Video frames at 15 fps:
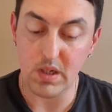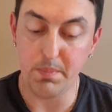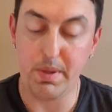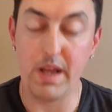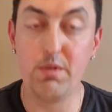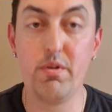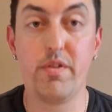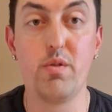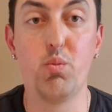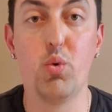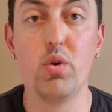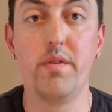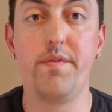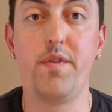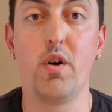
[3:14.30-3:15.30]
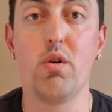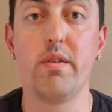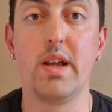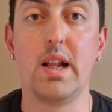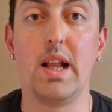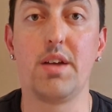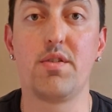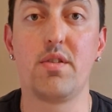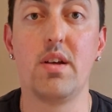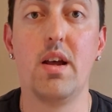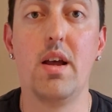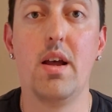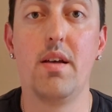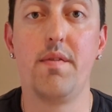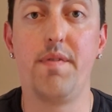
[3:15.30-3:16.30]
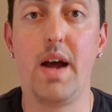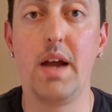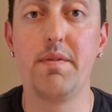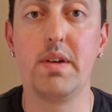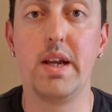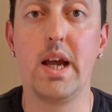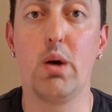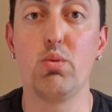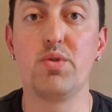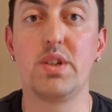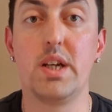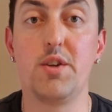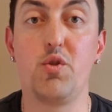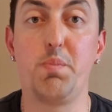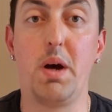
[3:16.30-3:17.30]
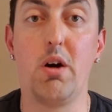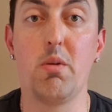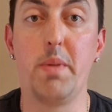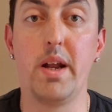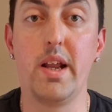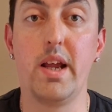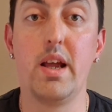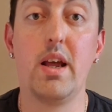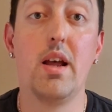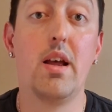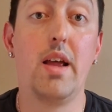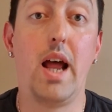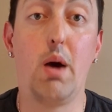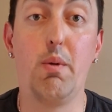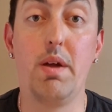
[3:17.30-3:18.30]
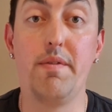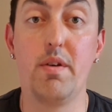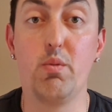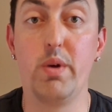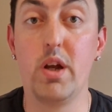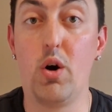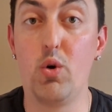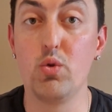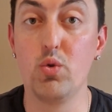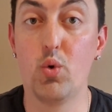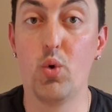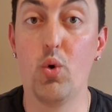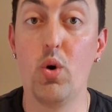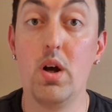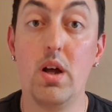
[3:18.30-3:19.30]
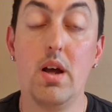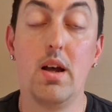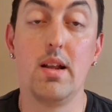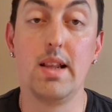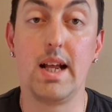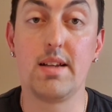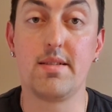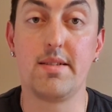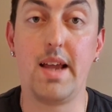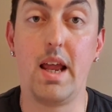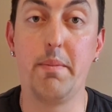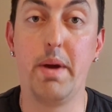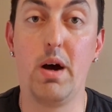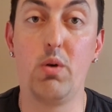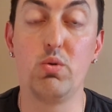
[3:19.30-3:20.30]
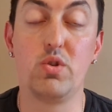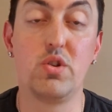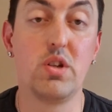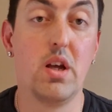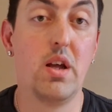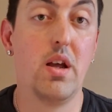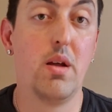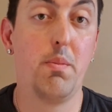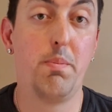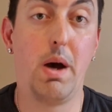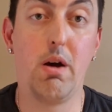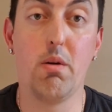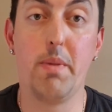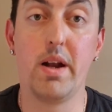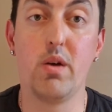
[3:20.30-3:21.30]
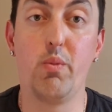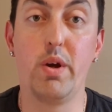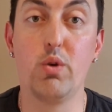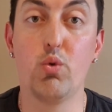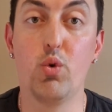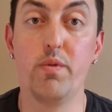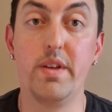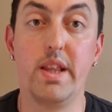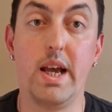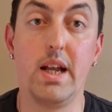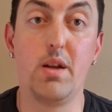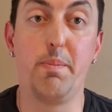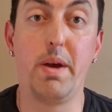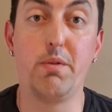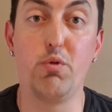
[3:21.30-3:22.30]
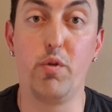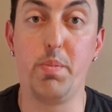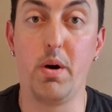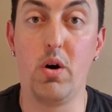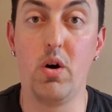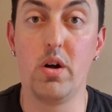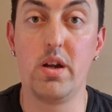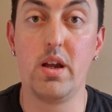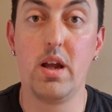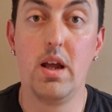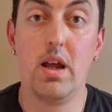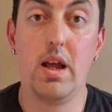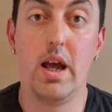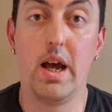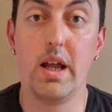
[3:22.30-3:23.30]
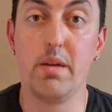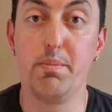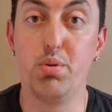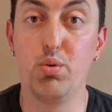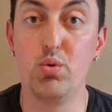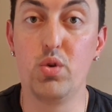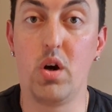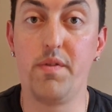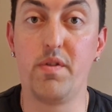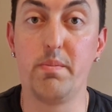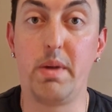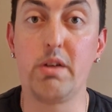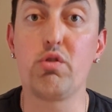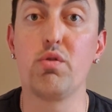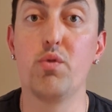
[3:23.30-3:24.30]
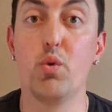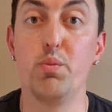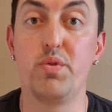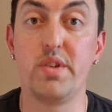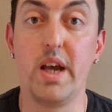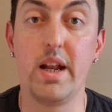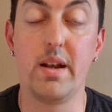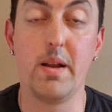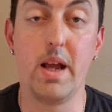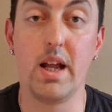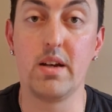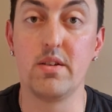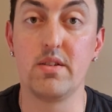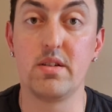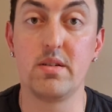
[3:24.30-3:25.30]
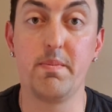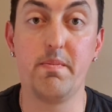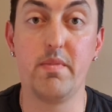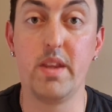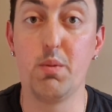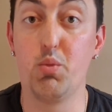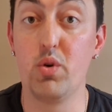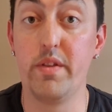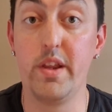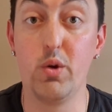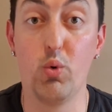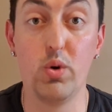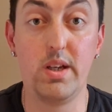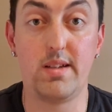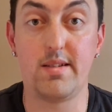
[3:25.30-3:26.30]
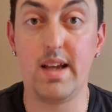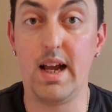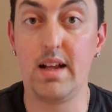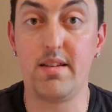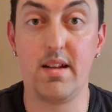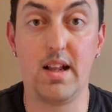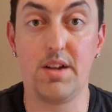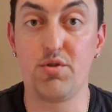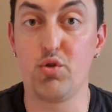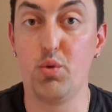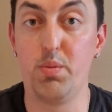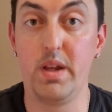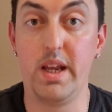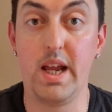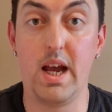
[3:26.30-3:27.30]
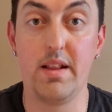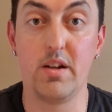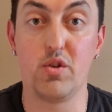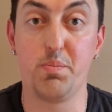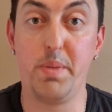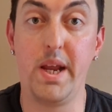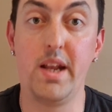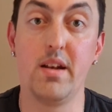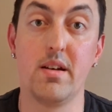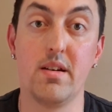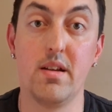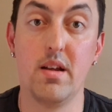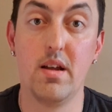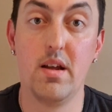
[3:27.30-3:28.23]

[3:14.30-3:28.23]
Penrith have won 4 of their last 5 encounters against Parramatta. However, we all know last time out, Parramatta went over there to Penrith Park and pulled off a massive upset, and they're one of the only sides in the last couple of years that's beaten